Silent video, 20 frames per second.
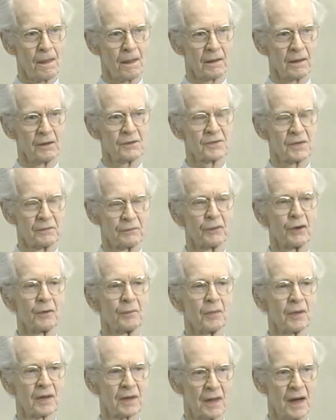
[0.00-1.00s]
Those are
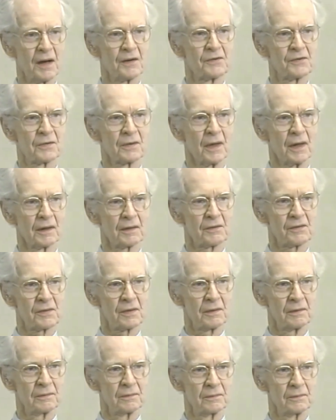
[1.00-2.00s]
verbal
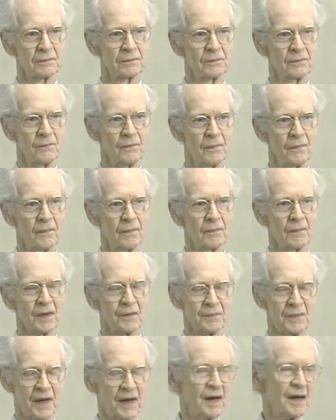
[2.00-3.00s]
constructs. Mm -hmm.
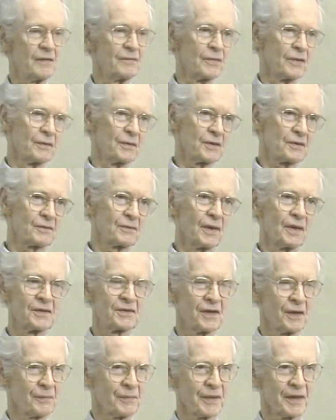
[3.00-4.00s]
But behavior is quite
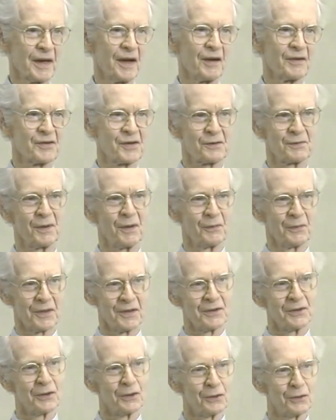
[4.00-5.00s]
something else. It's what we
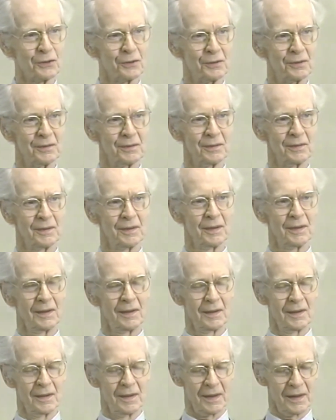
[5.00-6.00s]
do
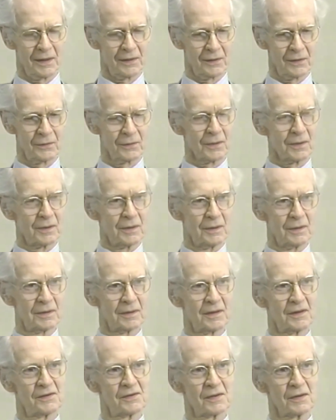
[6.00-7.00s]
in the
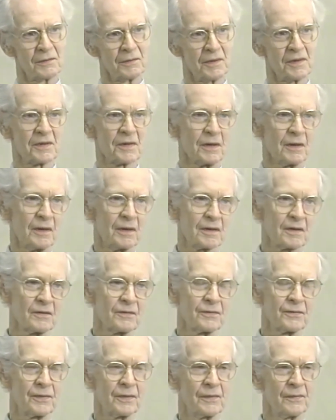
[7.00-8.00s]
world as a result
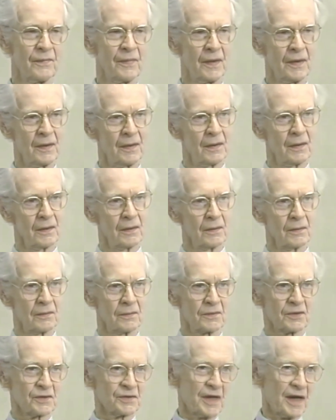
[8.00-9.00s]
of
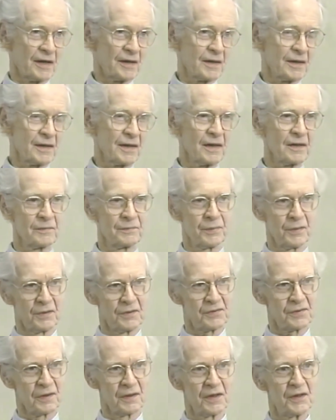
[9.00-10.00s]
genetic and
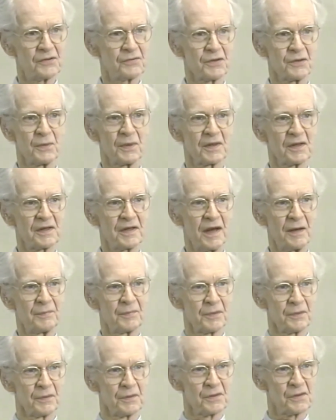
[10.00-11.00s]
personal history, what has
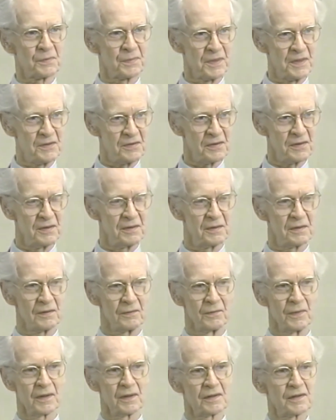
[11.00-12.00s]
happened to the species
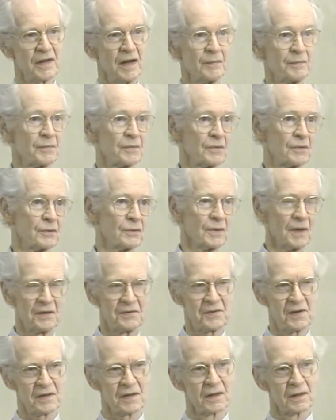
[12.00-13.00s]
and what has happened to
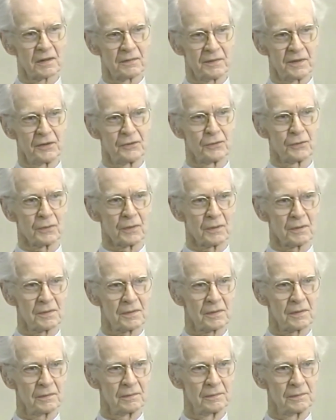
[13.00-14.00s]
us as individuals.